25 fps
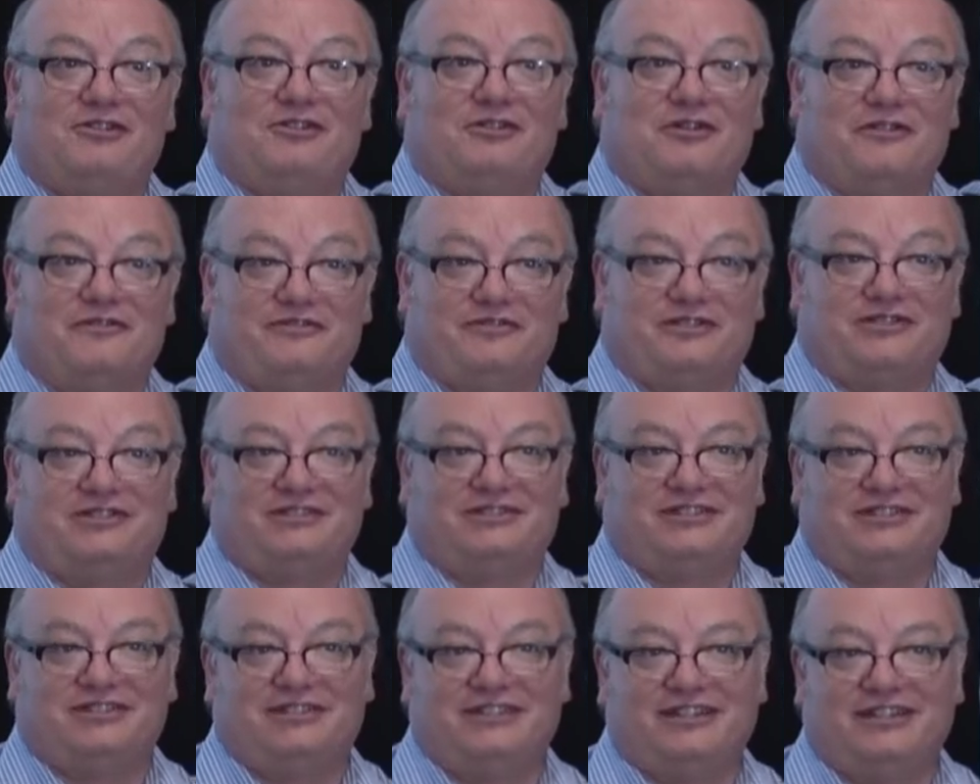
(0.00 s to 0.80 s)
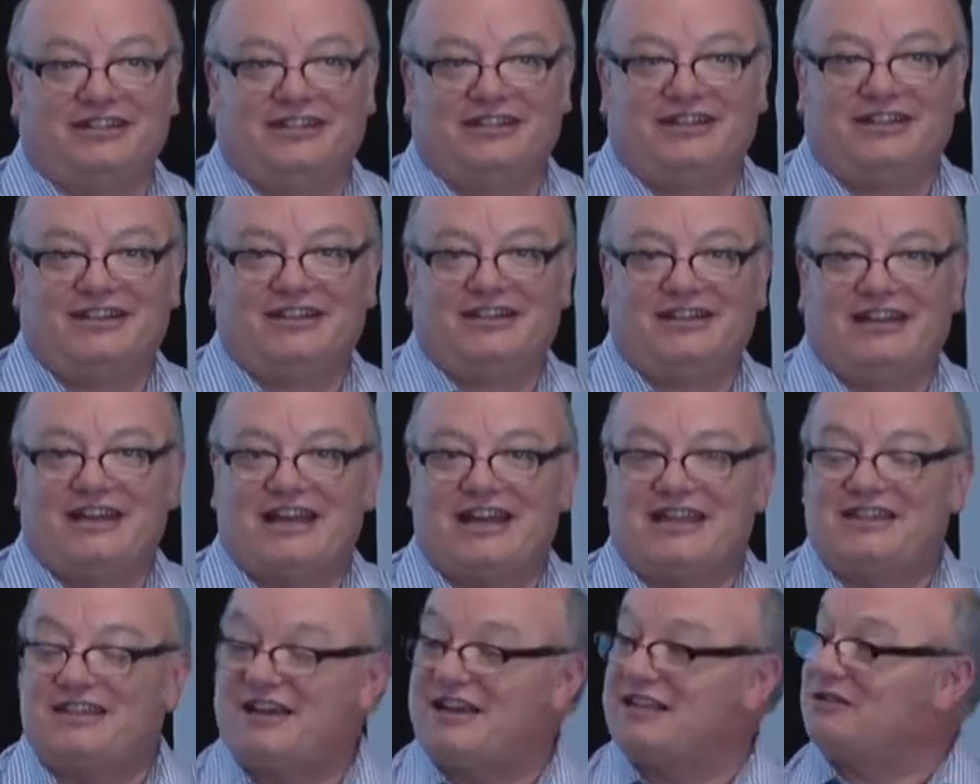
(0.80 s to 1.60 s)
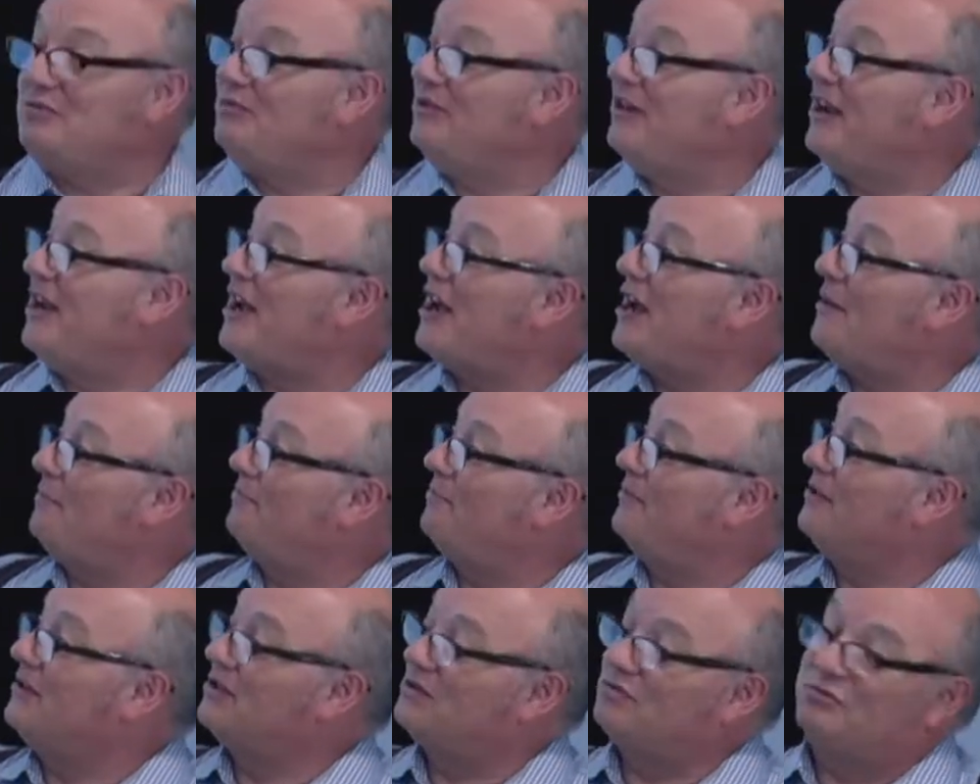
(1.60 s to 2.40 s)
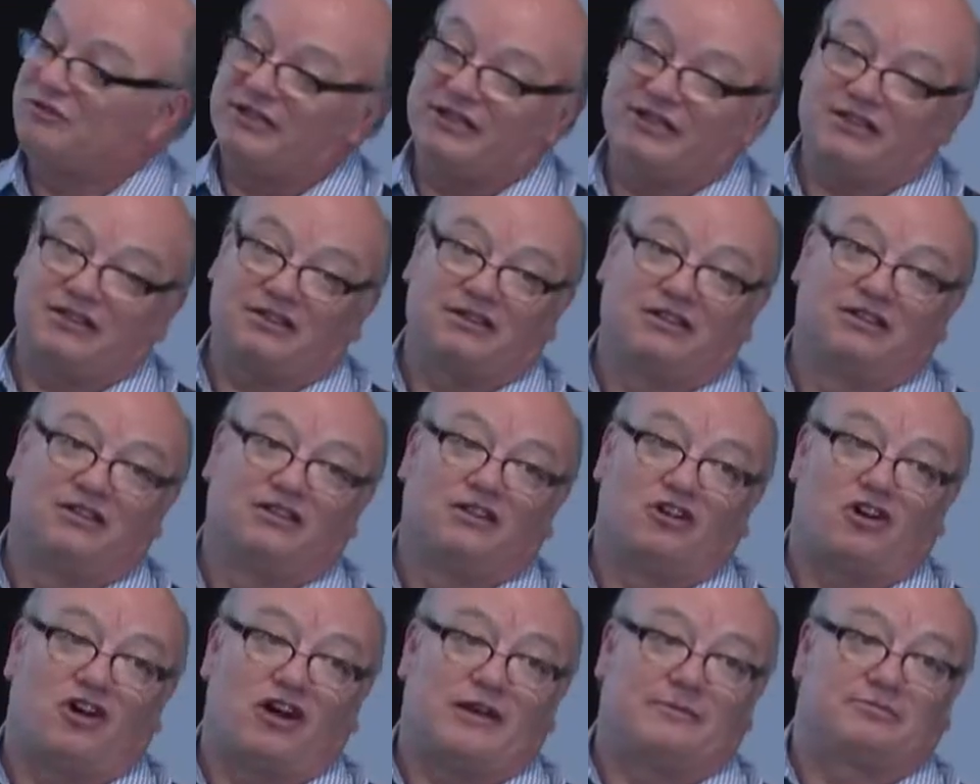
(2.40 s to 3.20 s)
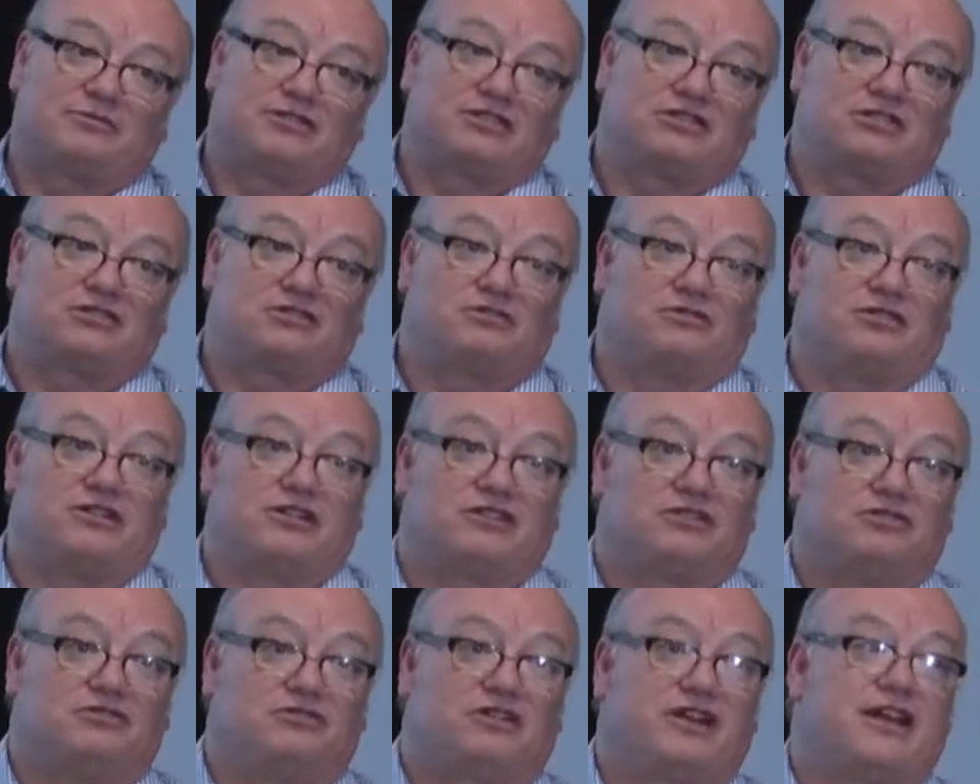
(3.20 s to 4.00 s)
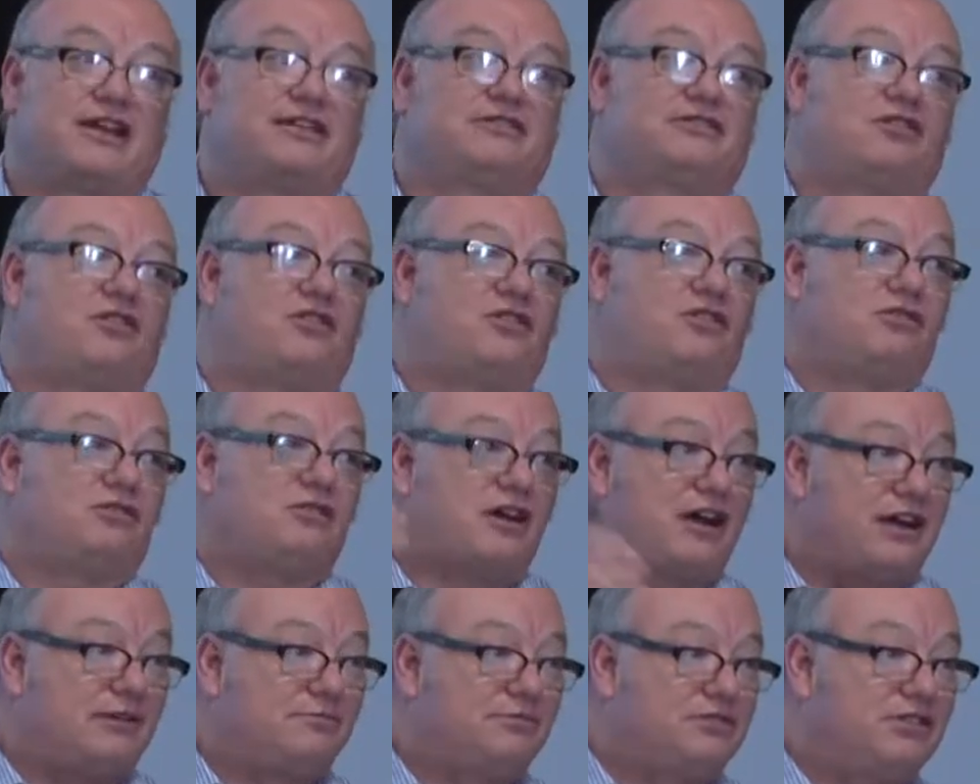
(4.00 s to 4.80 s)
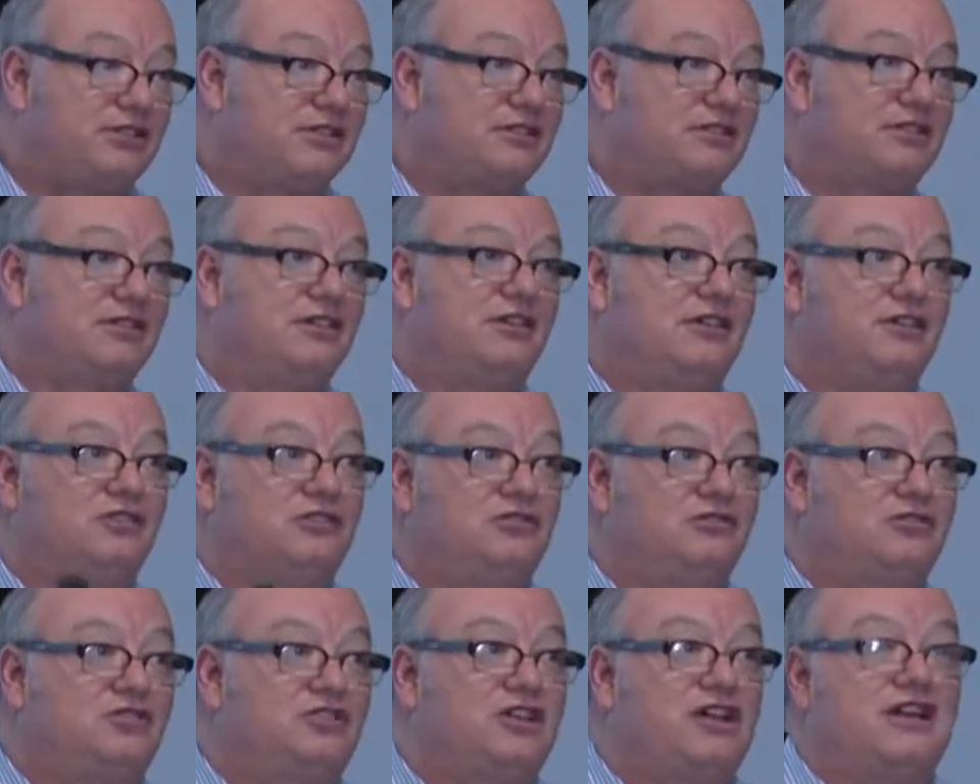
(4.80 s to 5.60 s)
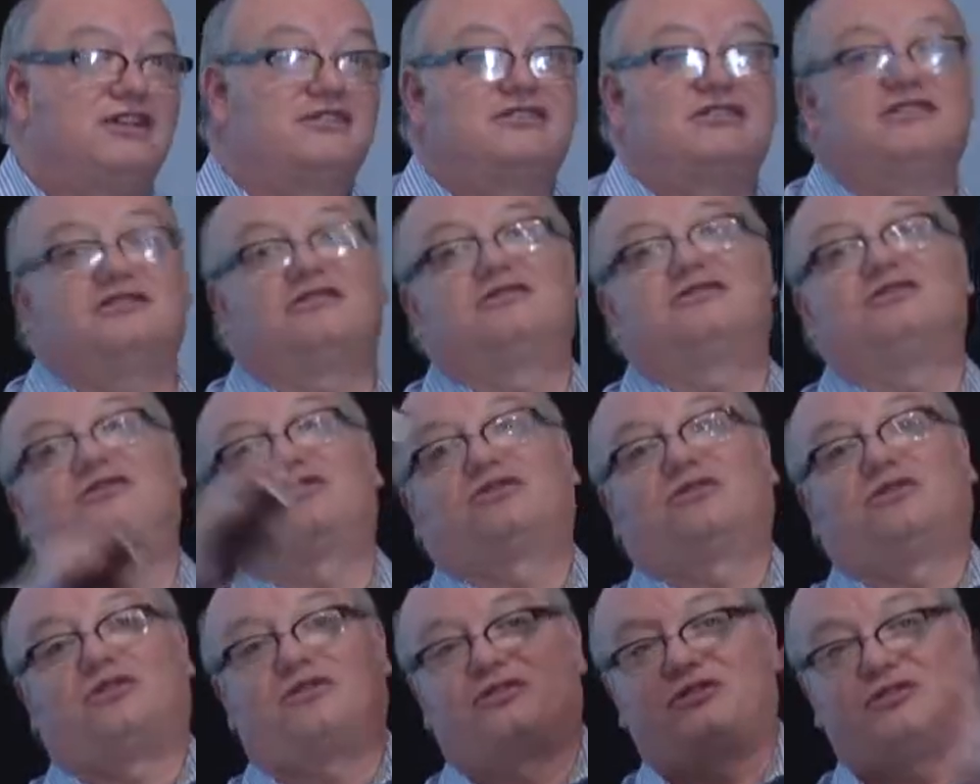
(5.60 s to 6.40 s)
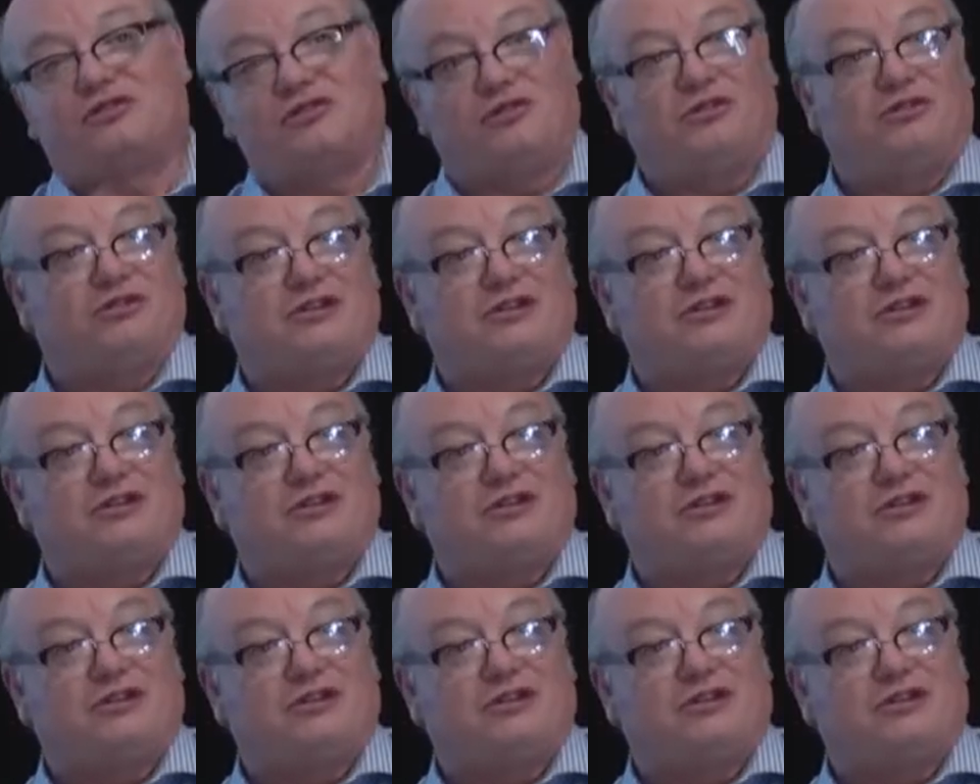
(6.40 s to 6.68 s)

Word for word: over. And that's what happens with object storage. You get the whole object, you change it, you store the whole